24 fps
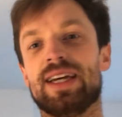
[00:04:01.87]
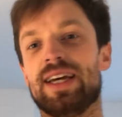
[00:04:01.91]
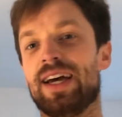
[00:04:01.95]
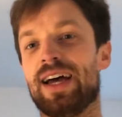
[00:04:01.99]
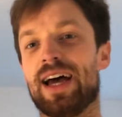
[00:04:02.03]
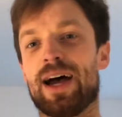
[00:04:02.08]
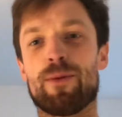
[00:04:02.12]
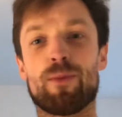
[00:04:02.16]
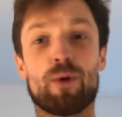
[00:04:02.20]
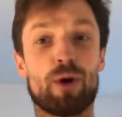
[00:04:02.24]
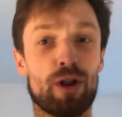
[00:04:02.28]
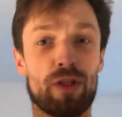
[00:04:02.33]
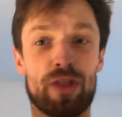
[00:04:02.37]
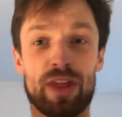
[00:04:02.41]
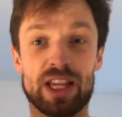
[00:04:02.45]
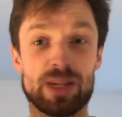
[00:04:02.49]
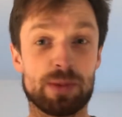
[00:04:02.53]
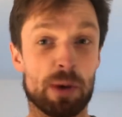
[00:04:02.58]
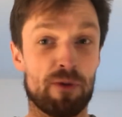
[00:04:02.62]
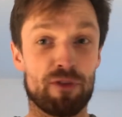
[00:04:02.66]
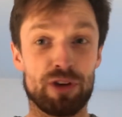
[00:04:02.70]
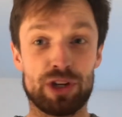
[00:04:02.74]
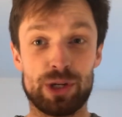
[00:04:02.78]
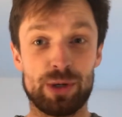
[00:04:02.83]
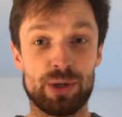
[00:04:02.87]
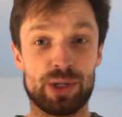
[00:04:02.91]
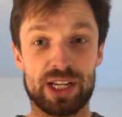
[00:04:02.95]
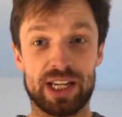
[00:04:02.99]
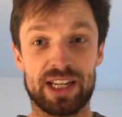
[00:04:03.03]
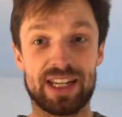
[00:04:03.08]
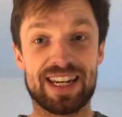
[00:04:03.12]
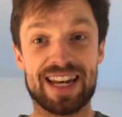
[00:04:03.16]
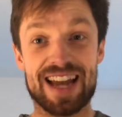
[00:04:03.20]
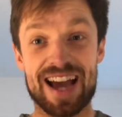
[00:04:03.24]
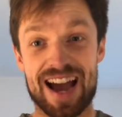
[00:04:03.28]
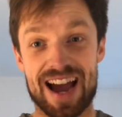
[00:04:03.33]
And one of the things about
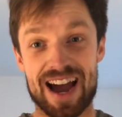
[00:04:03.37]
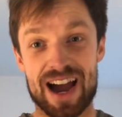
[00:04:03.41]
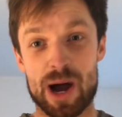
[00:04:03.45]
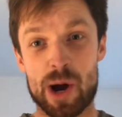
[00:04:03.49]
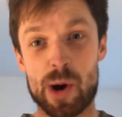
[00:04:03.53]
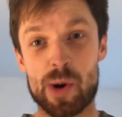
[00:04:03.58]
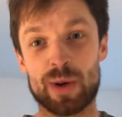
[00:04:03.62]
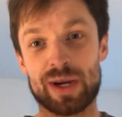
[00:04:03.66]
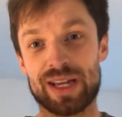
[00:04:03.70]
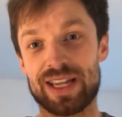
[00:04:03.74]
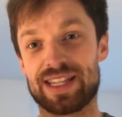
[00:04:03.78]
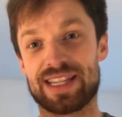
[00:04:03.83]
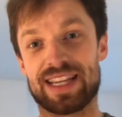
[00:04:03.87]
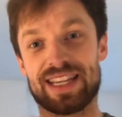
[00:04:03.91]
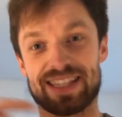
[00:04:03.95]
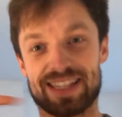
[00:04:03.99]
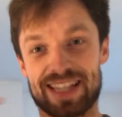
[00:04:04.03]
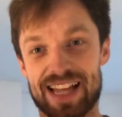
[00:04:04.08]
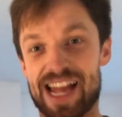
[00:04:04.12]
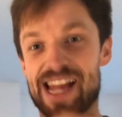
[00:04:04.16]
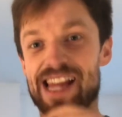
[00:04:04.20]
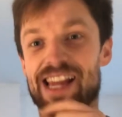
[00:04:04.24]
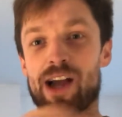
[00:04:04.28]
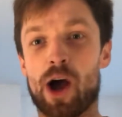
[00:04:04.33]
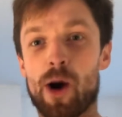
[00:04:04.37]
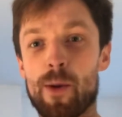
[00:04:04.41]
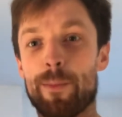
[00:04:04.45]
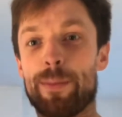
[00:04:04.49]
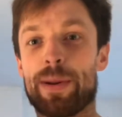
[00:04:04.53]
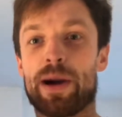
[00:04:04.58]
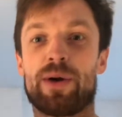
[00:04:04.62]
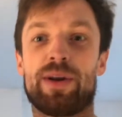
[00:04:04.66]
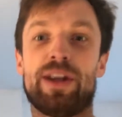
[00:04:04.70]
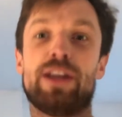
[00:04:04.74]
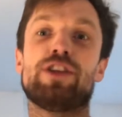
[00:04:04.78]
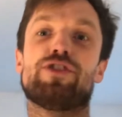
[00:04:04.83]
reducing now is it's like
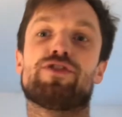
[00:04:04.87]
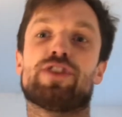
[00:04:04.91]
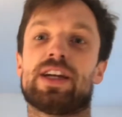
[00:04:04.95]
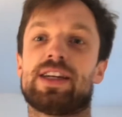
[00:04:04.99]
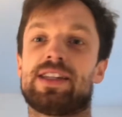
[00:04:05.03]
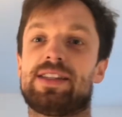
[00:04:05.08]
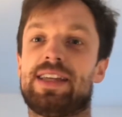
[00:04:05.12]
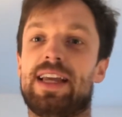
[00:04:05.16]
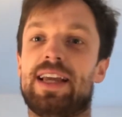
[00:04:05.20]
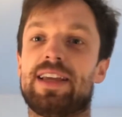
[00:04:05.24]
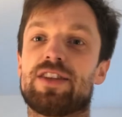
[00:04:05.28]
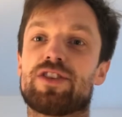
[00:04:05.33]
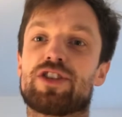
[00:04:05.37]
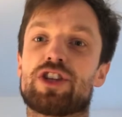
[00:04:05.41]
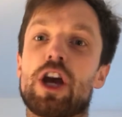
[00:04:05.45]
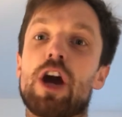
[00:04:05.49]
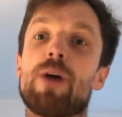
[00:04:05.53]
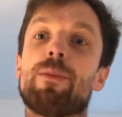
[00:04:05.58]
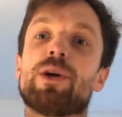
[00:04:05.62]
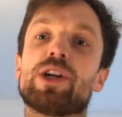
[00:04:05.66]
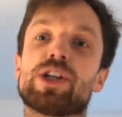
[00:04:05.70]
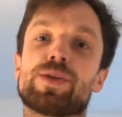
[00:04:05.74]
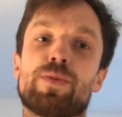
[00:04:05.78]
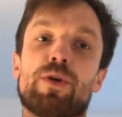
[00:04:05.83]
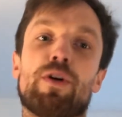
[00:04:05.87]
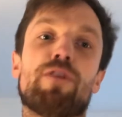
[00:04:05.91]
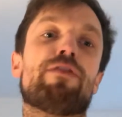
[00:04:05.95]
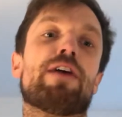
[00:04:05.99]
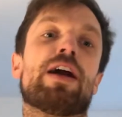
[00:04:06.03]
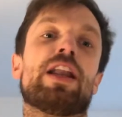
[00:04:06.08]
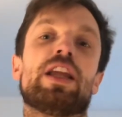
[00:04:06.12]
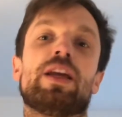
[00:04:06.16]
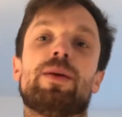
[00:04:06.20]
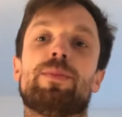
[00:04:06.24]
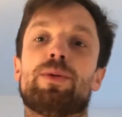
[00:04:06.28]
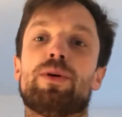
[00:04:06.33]
compound interest. It's so much more
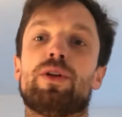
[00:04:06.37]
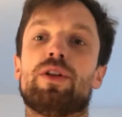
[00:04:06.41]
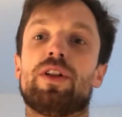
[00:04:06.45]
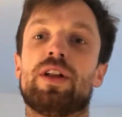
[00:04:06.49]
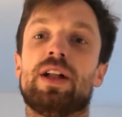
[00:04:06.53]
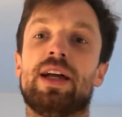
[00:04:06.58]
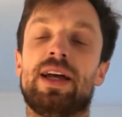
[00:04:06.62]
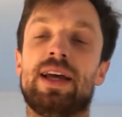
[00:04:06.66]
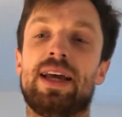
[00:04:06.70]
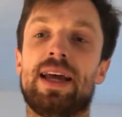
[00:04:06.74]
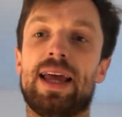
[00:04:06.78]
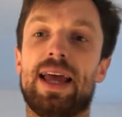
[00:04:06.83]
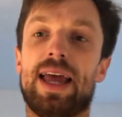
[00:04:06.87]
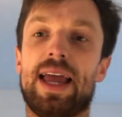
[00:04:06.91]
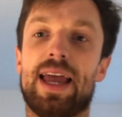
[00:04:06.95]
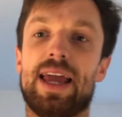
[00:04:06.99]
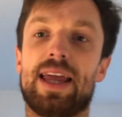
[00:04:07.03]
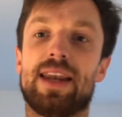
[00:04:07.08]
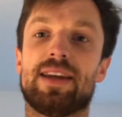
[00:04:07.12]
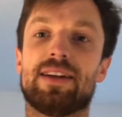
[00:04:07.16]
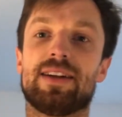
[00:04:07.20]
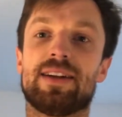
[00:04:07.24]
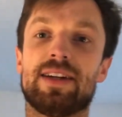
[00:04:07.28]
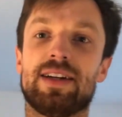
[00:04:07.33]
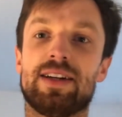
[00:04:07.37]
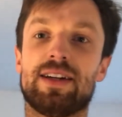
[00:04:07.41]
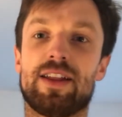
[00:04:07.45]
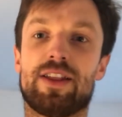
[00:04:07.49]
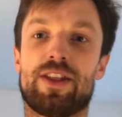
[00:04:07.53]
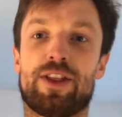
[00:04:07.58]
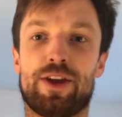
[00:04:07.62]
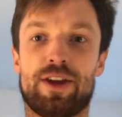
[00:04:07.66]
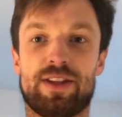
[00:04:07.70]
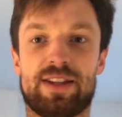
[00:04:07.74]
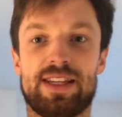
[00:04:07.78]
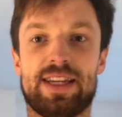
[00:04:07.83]
valuable in
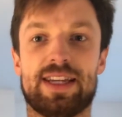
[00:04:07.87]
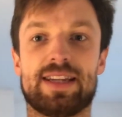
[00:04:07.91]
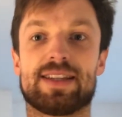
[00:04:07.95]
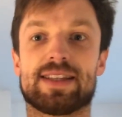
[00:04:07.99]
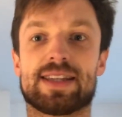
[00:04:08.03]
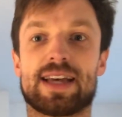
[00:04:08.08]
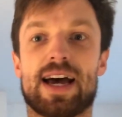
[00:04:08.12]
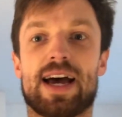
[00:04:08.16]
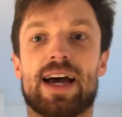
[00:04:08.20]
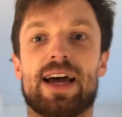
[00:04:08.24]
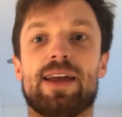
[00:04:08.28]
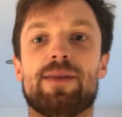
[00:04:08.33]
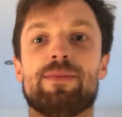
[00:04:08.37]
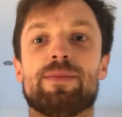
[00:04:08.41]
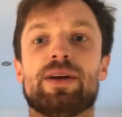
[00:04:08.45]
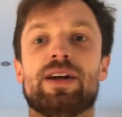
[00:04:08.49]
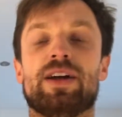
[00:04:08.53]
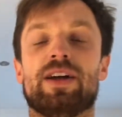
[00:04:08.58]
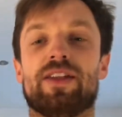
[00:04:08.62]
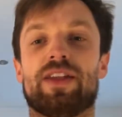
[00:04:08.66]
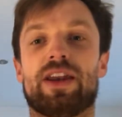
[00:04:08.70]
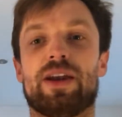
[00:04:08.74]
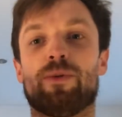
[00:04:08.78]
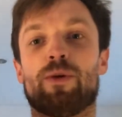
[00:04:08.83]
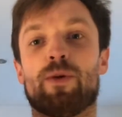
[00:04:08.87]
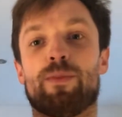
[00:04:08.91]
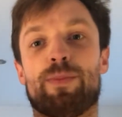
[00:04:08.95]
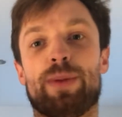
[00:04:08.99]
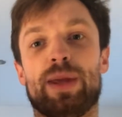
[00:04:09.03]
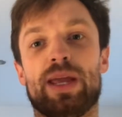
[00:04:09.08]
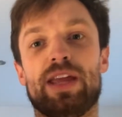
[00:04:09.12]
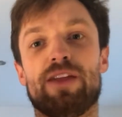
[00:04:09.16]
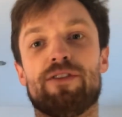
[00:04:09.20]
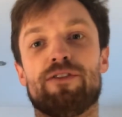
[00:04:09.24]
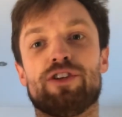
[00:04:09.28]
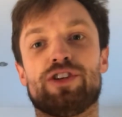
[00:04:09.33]
30 years' time than it would
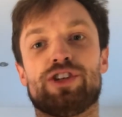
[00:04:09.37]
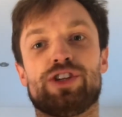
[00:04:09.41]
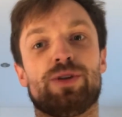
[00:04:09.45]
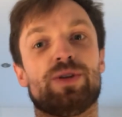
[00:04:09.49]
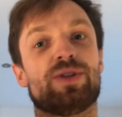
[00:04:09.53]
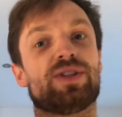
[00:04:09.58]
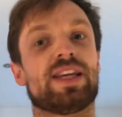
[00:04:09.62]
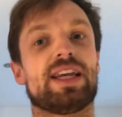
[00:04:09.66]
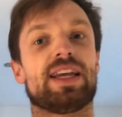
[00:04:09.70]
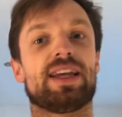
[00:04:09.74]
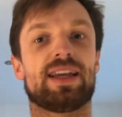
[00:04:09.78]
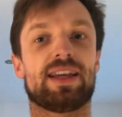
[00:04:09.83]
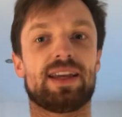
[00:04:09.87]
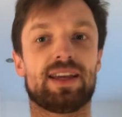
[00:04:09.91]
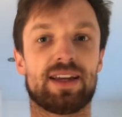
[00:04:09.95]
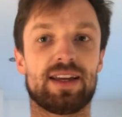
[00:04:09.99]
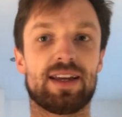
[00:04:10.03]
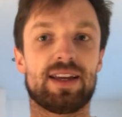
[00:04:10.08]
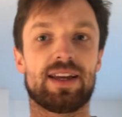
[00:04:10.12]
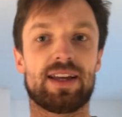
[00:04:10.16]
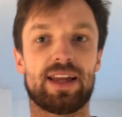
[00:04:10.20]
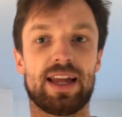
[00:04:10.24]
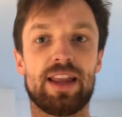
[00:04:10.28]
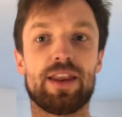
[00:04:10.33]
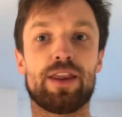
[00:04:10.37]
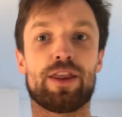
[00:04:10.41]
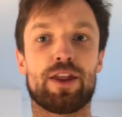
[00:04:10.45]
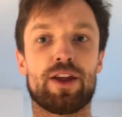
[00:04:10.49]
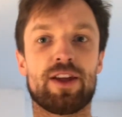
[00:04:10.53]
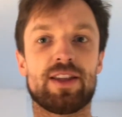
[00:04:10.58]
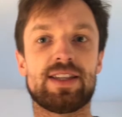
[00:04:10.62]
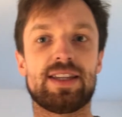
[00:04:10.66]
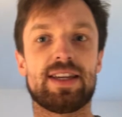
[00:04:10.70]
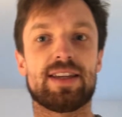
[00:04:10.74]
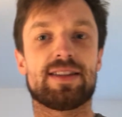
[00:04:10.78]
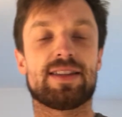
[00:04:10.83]
be reducing in
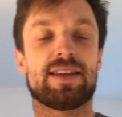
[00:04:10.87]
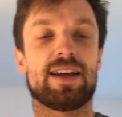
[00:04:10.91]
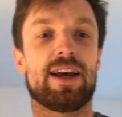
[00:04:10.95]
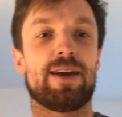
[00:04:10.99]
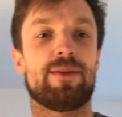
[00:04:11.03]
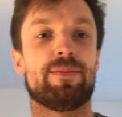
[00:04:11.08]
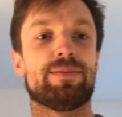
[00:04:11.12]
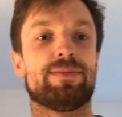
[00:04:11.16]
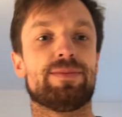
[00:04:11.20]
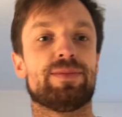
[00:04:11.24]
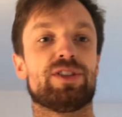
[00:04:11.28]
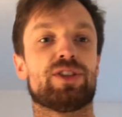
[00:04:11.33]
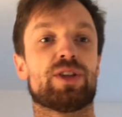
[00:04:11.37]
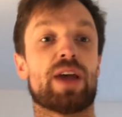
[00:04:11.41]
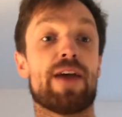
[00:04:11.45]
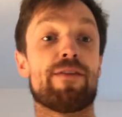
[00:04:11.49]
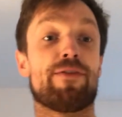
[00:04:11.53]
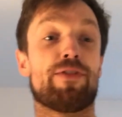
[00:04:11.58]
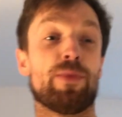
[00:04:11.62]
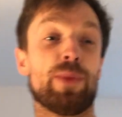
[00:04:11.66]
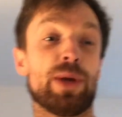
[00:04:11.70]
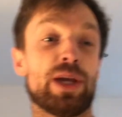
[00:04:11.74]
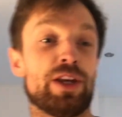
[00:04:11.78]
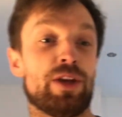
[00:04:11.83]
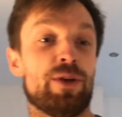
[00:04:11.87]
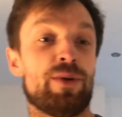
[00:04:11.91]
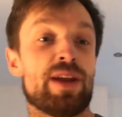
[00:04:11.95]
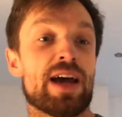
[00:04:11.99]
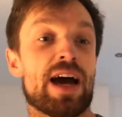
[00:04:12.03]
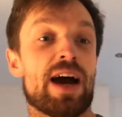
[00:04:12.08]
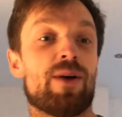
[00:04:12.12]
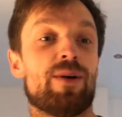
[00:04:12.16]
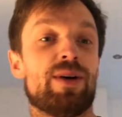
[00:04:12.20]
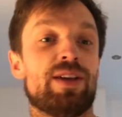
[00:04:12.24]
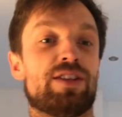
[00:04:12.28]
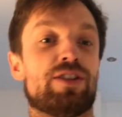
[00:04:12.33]
30 years' time. So everything we can do
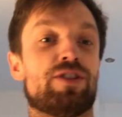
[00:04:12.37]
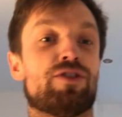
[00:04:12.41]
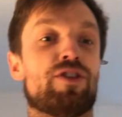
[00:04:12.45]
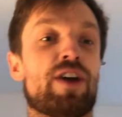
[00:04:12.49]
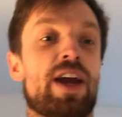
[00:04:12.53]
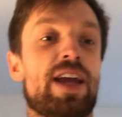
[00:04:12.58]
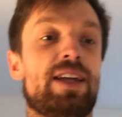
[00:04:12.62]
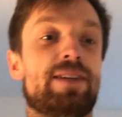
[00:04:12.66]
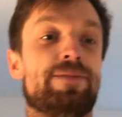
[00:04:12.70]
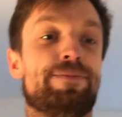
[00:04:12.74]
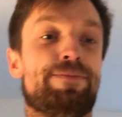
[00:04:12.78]
now is great.